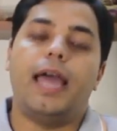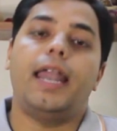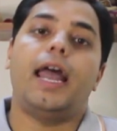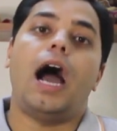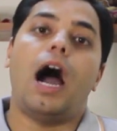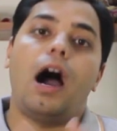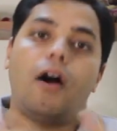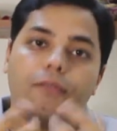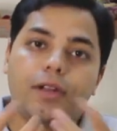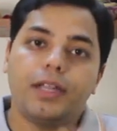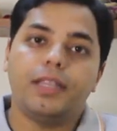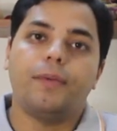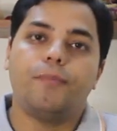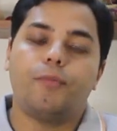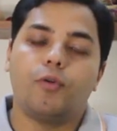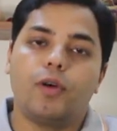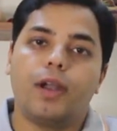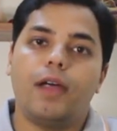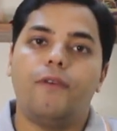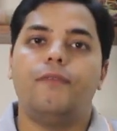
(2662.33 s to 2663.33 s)
And after the
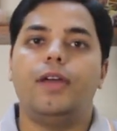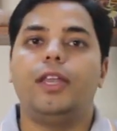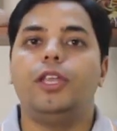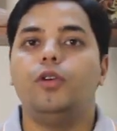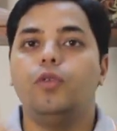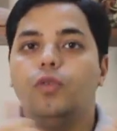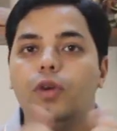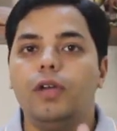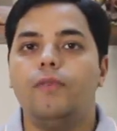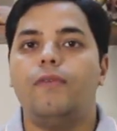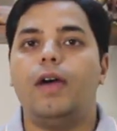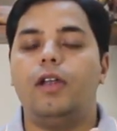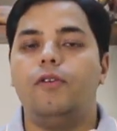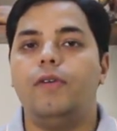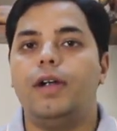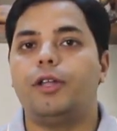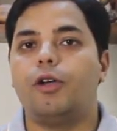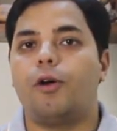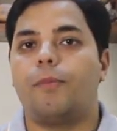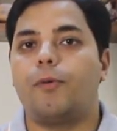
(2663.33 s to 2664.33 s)
program, when you
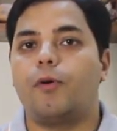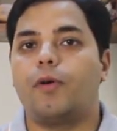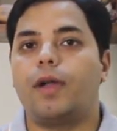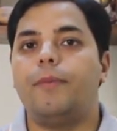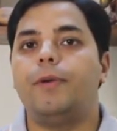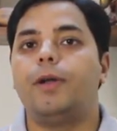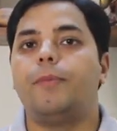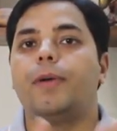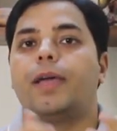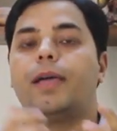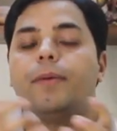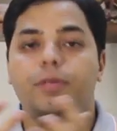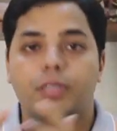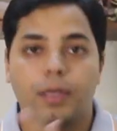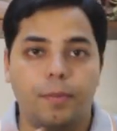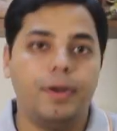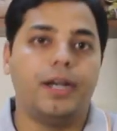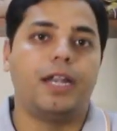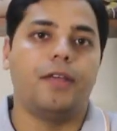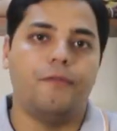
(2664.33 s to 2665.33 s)
evaluate your program, it becomes
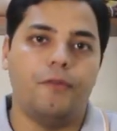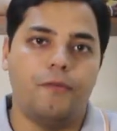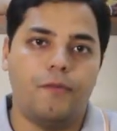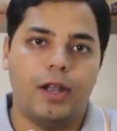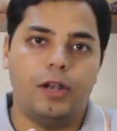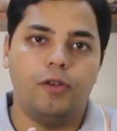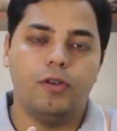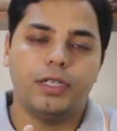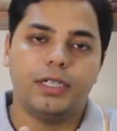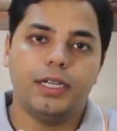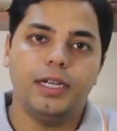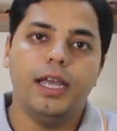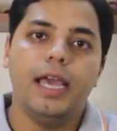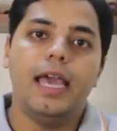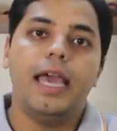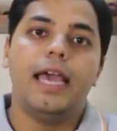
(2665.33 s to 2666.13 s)
summative evaluation.